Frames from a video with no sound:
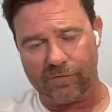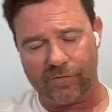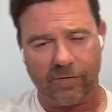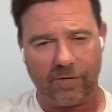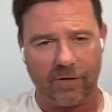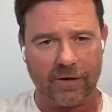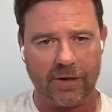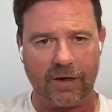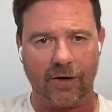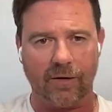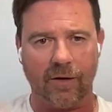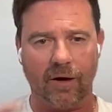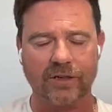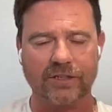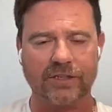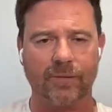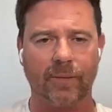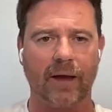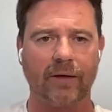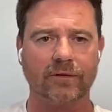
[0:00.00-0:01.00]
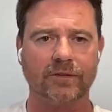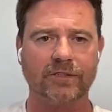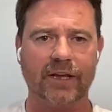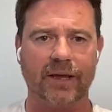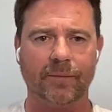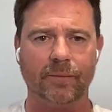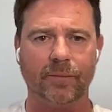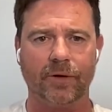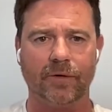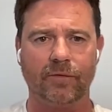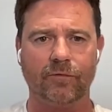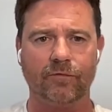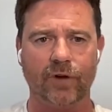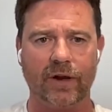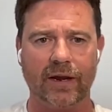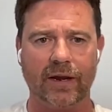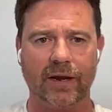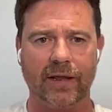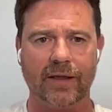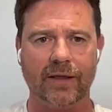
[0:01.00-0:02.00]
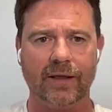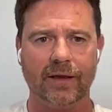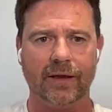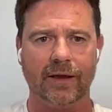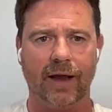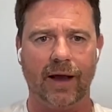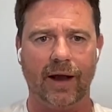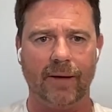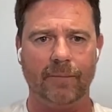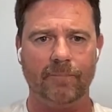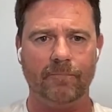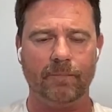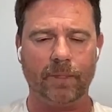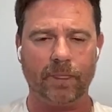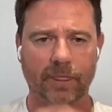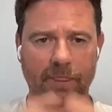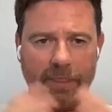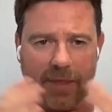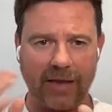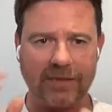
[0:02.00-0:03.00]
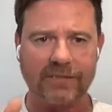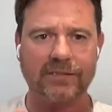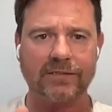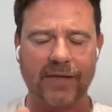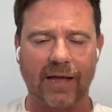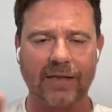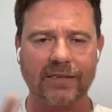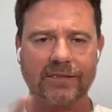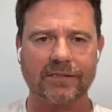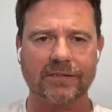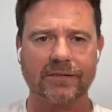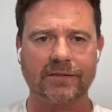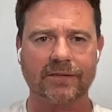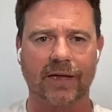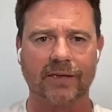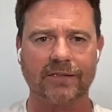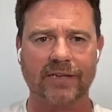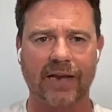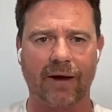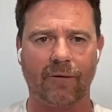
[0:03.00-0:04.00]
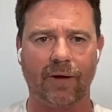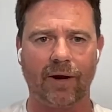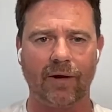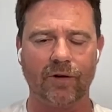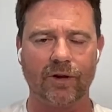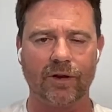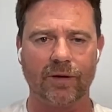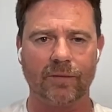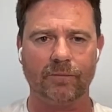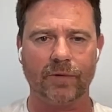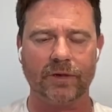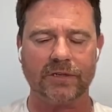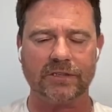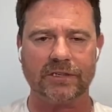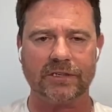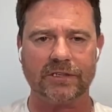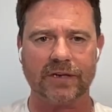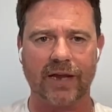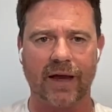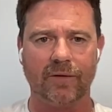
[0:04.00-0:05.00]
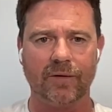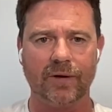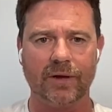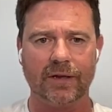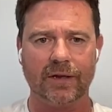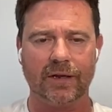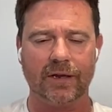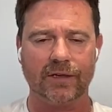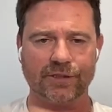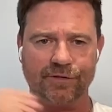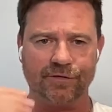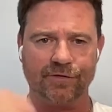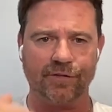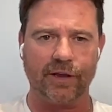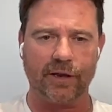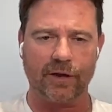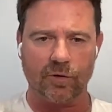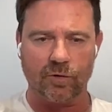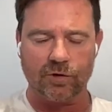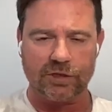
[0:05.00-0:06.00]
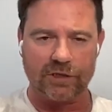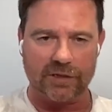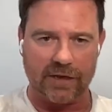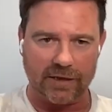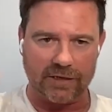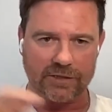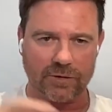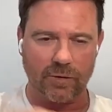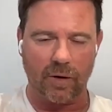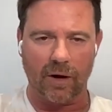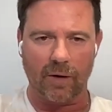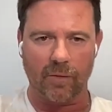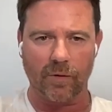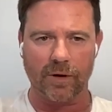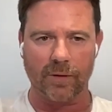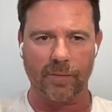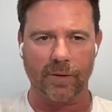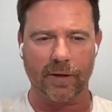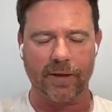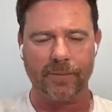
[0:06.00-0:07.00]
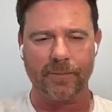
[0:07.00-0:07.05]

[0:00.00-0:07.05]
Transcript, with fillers: you know, us about it, but really, um, that's that's that's how I look at business now as a vehicle to get to where I want to be.